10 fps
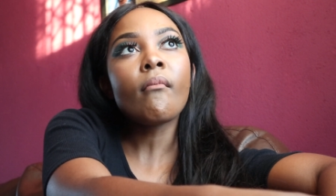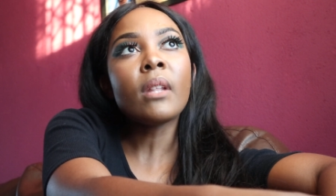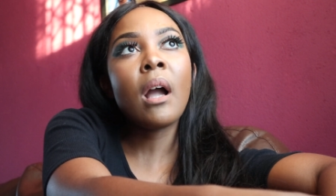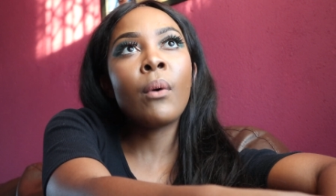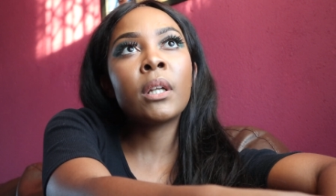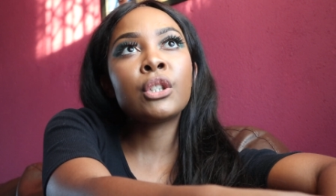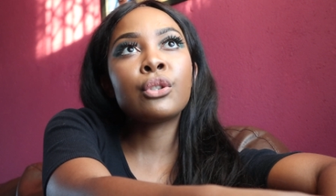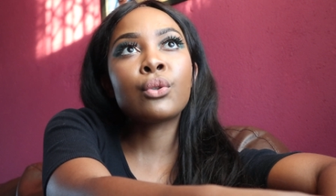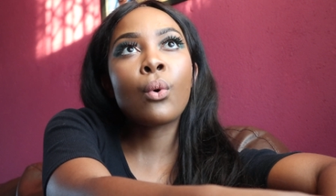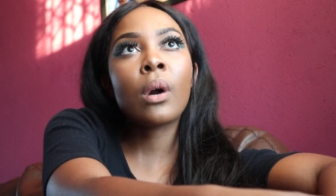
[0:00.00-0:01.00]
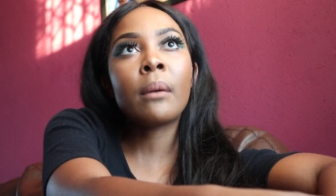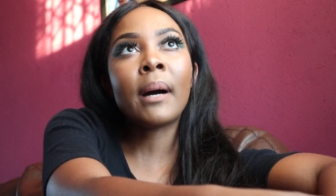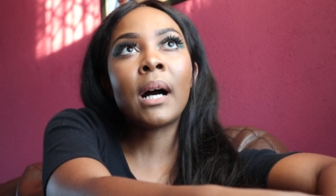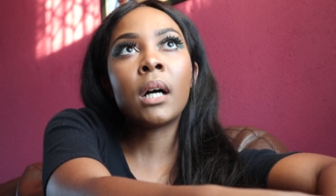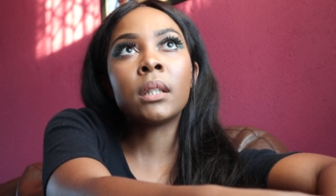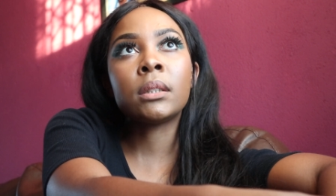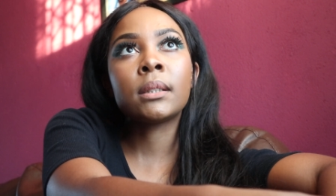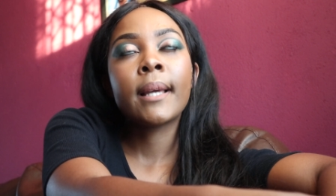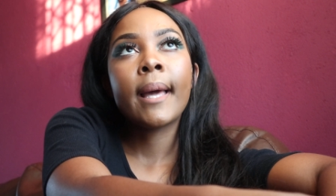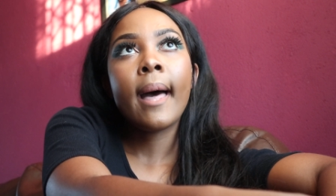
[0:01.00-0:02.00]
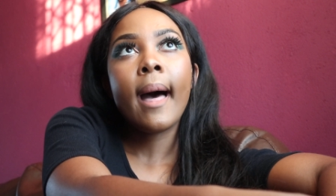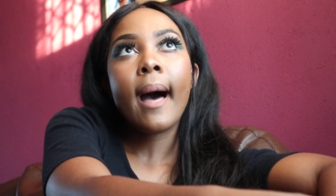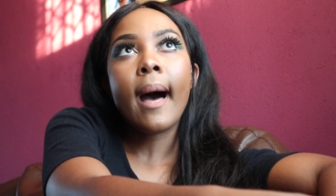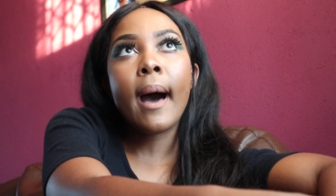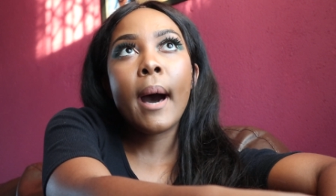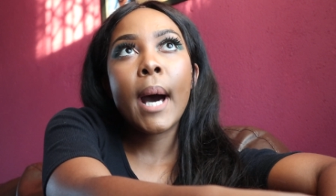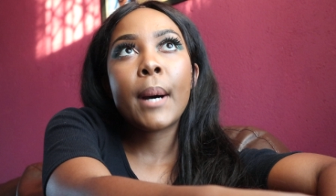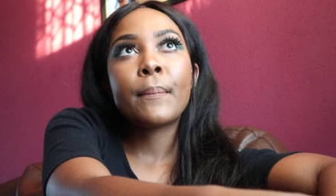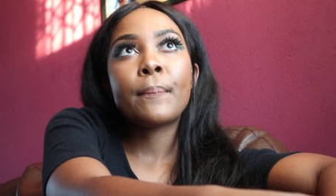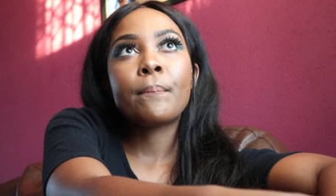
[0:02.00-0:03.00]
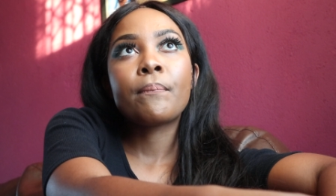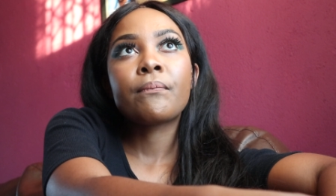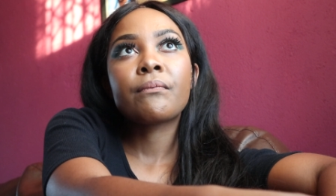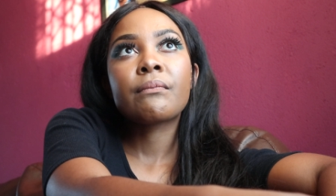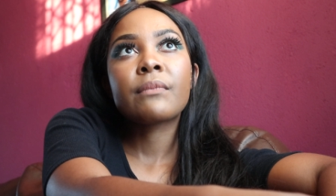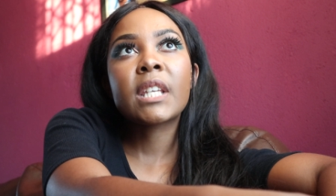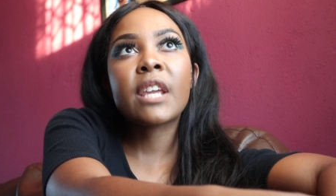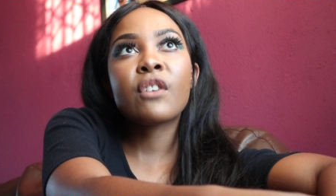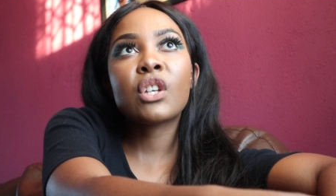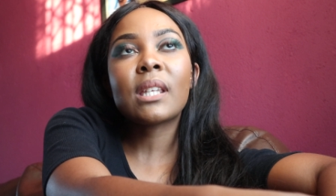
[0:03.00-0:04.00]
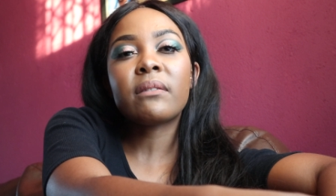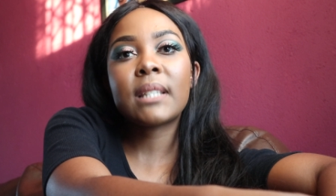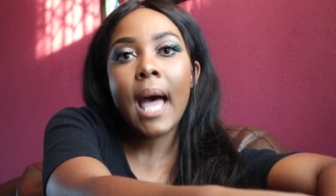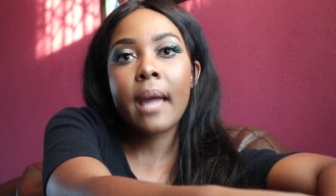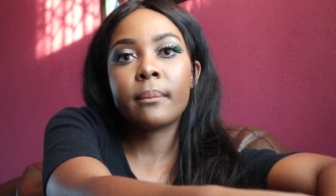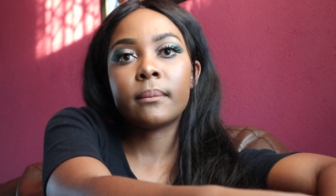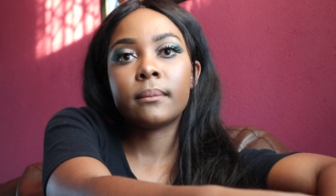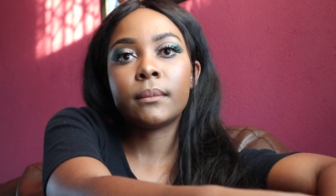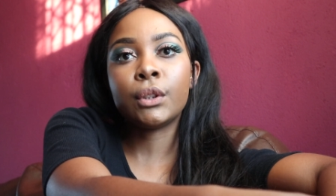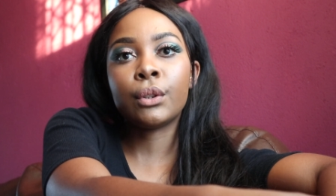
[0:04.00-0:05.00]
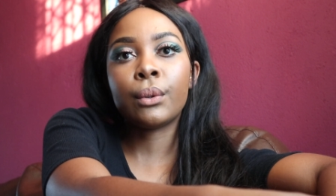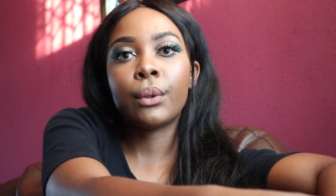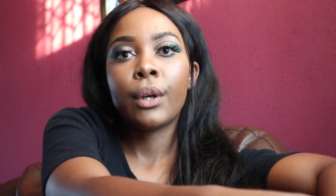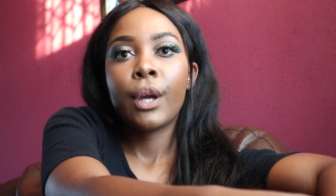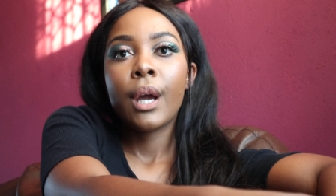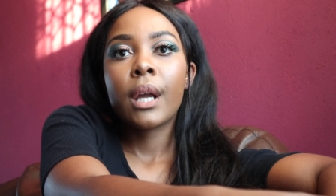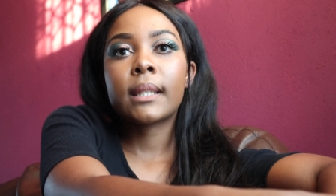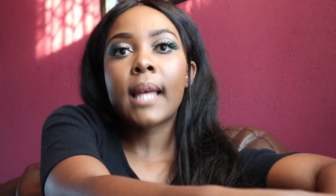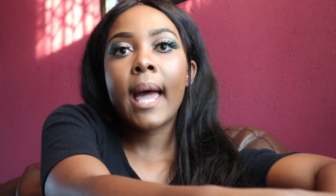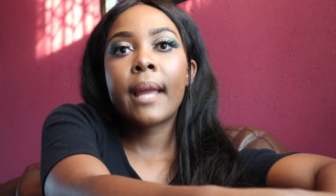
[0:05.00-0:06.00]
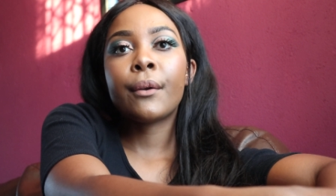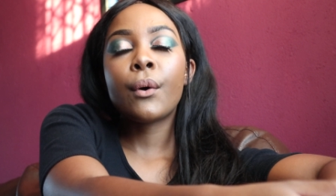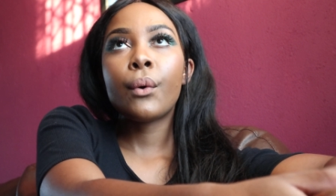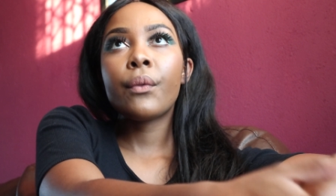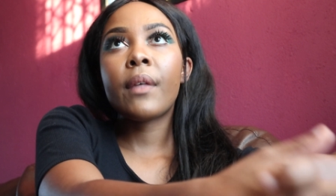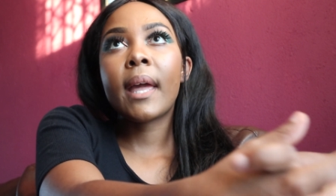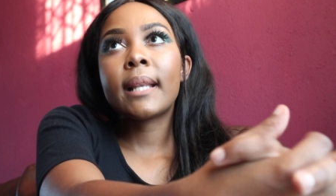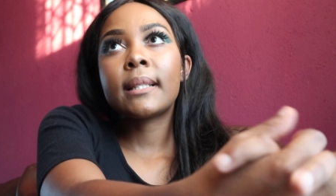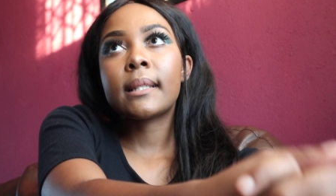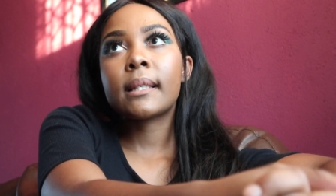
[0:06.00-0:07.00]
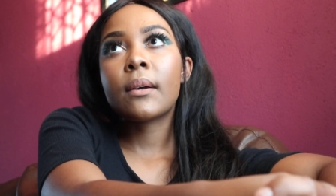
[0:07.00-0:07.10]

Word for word: i wanted to talk about um, giving yourself time you know because i know that